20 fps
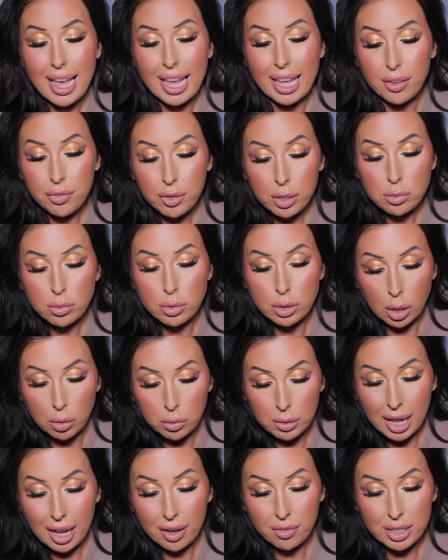If you
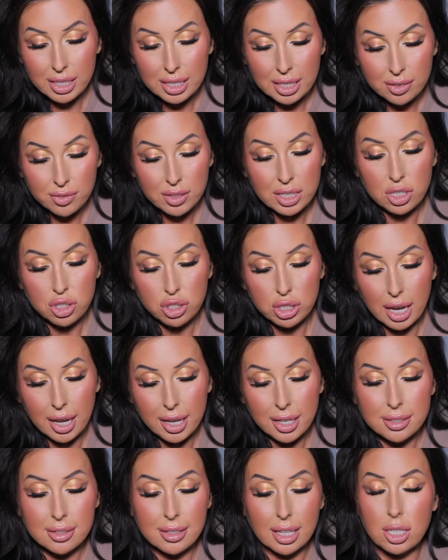don't have any of these
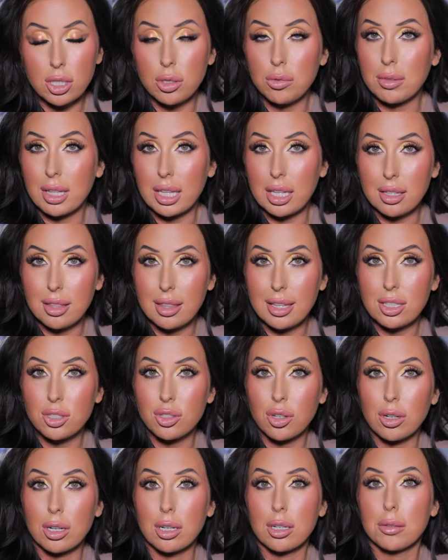shades and you think these
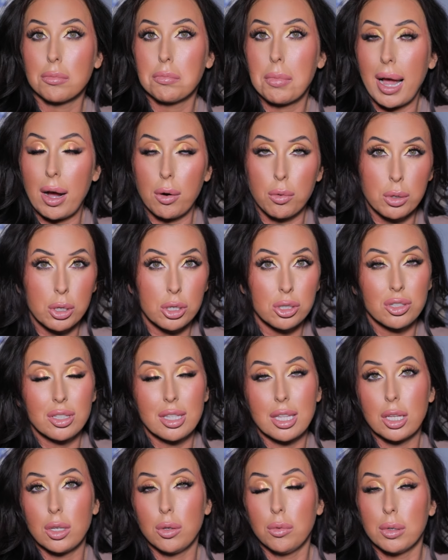are powders
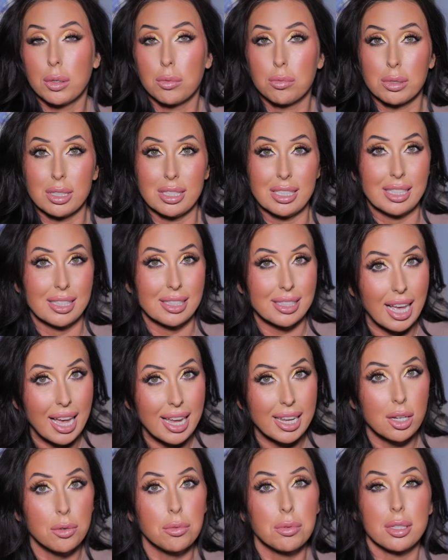that you would really
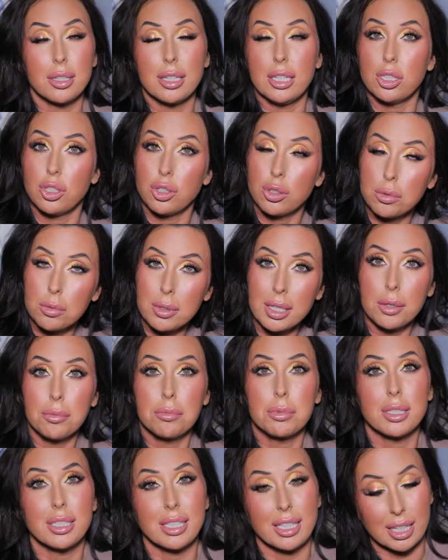like, really enjoy,
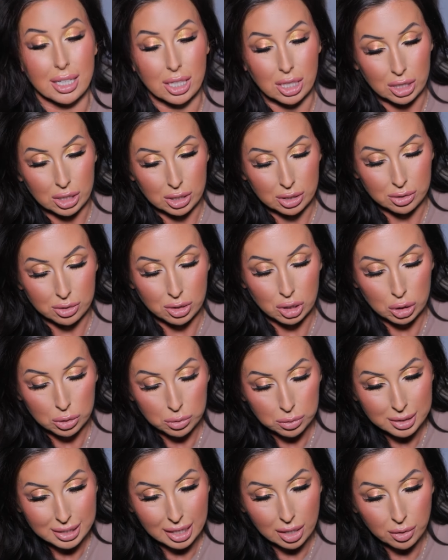really get a good
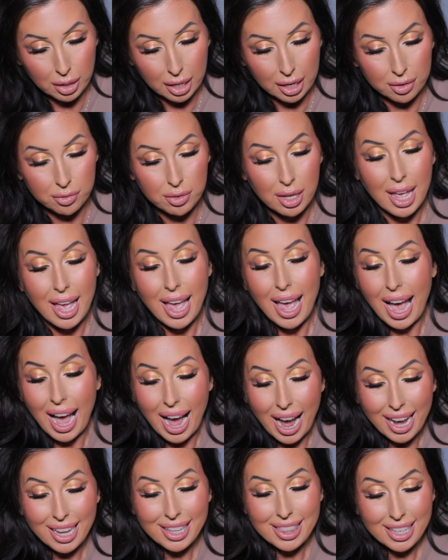use out of,
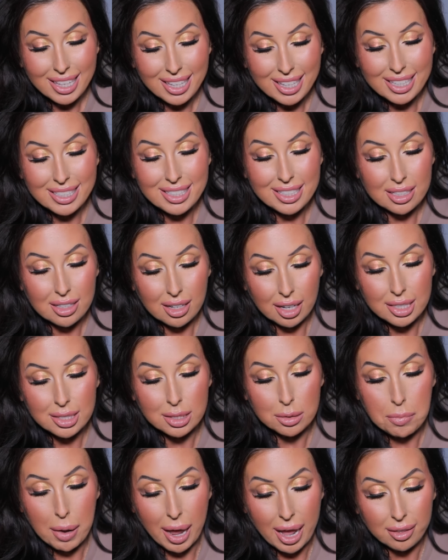I think it's a
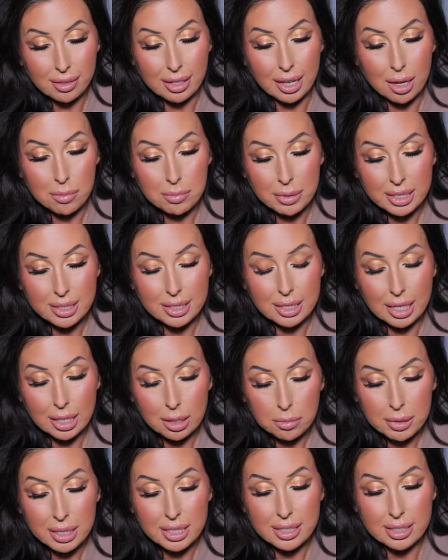nice palette. I mean, it's
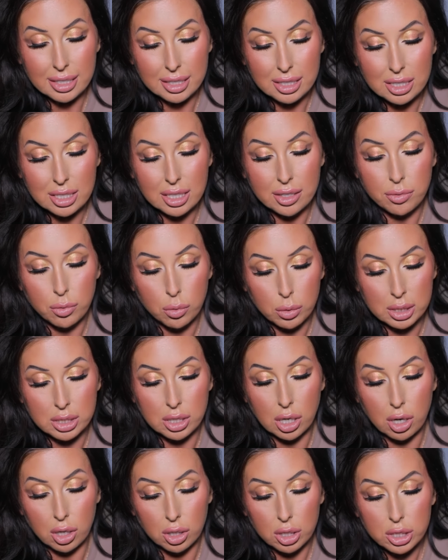gonna be sixty-four
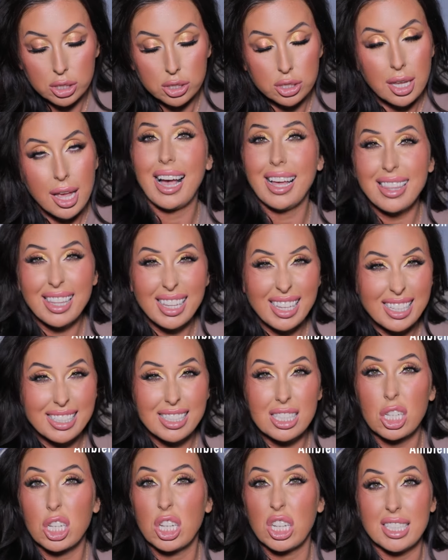dollars. I think
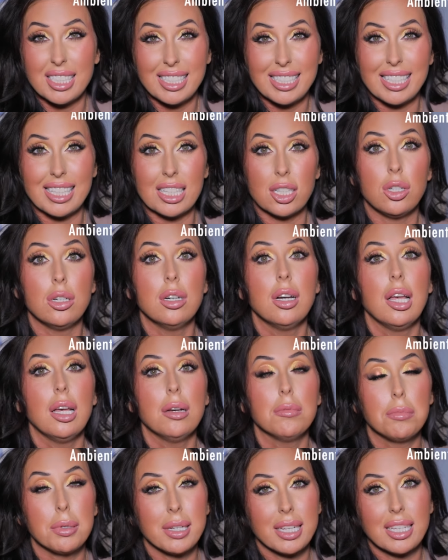it's a good deal. Deal,
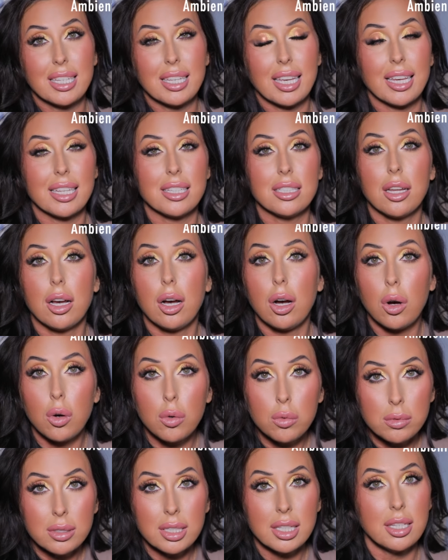but again,
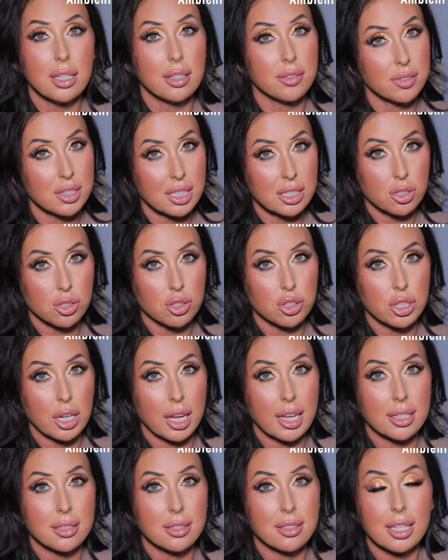only if these are
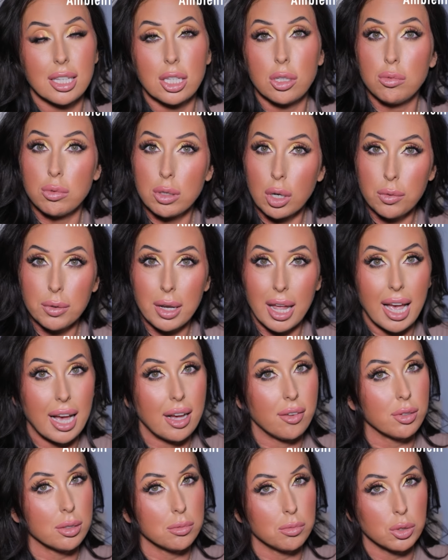shades that you don't
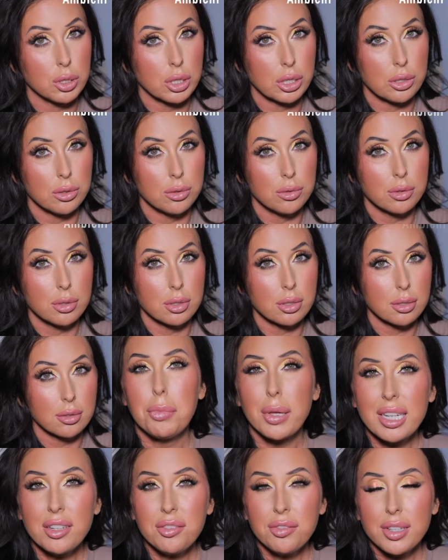have and will use.
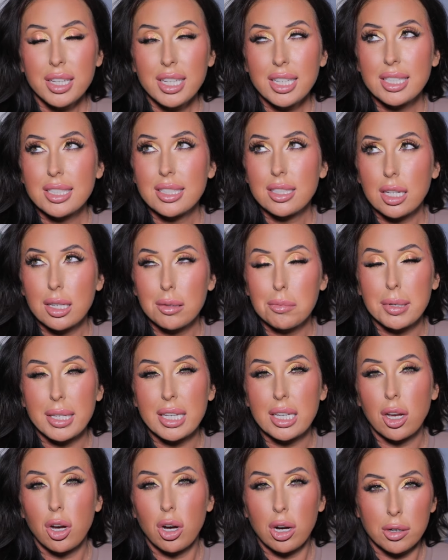Benefit is going to
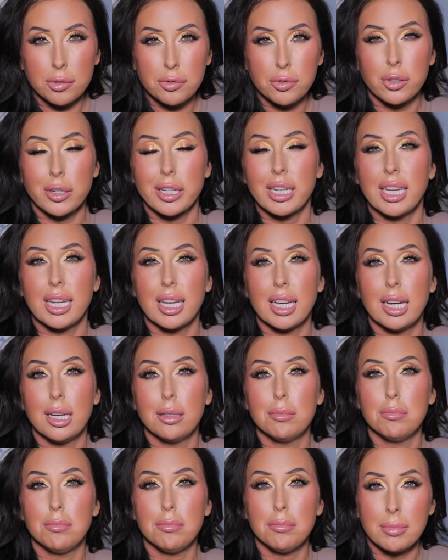be offering
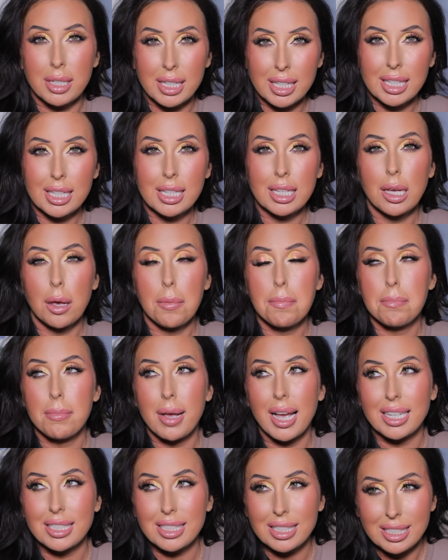a mini
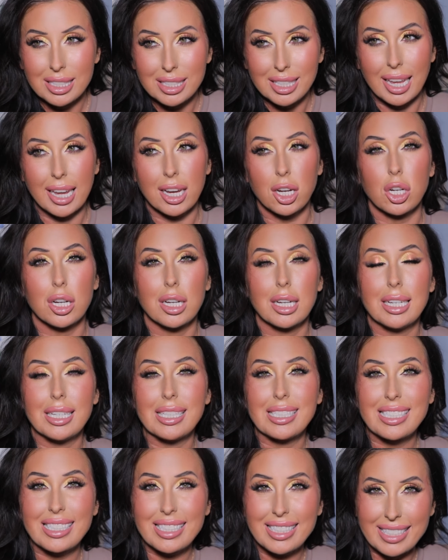mascara
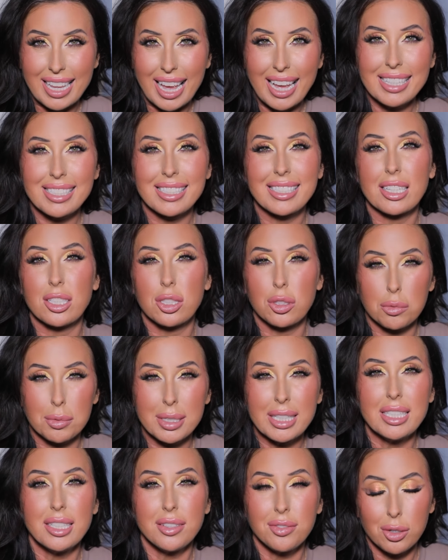set,
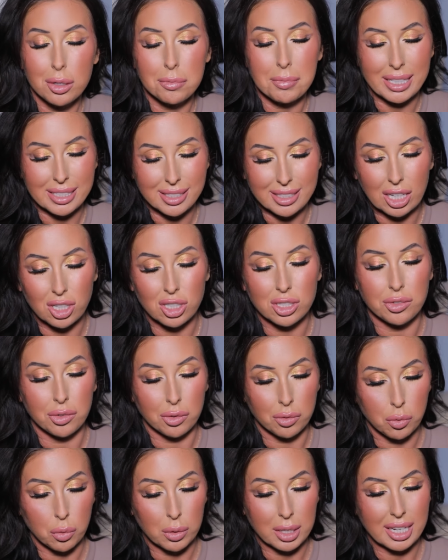three different mascaras
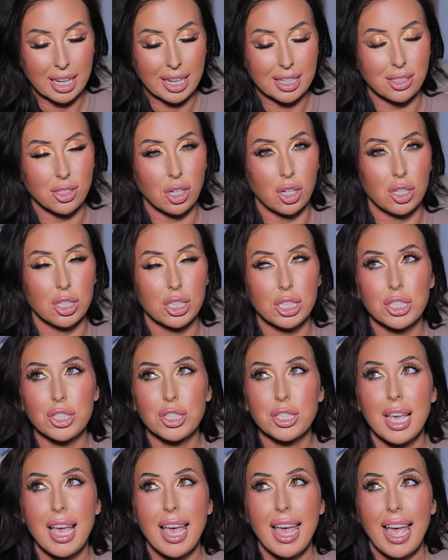for forty-eight
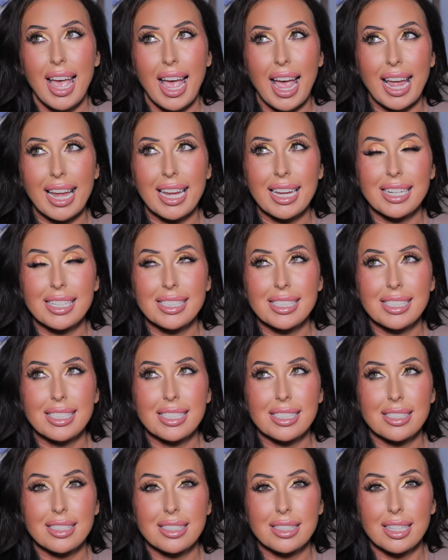dollars,
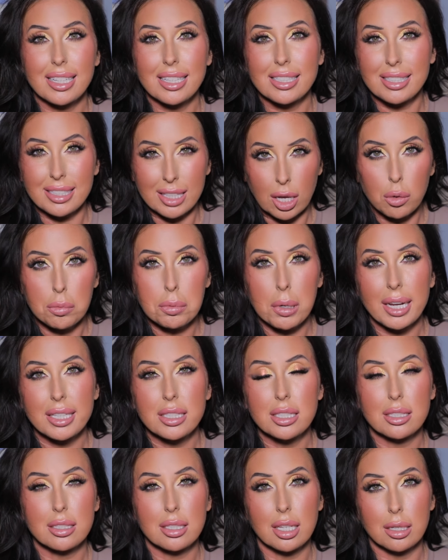and the sale
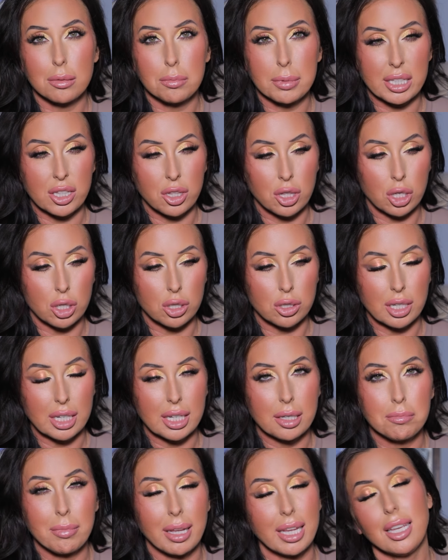price is going to be
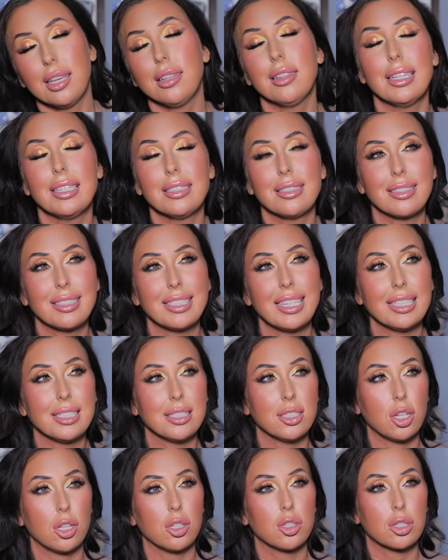thirty dollars, making these
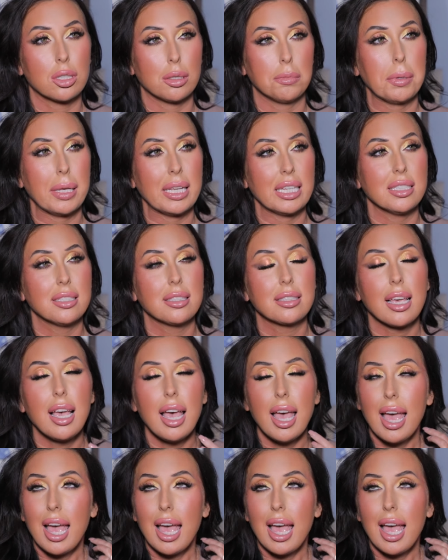ten dollars a piece.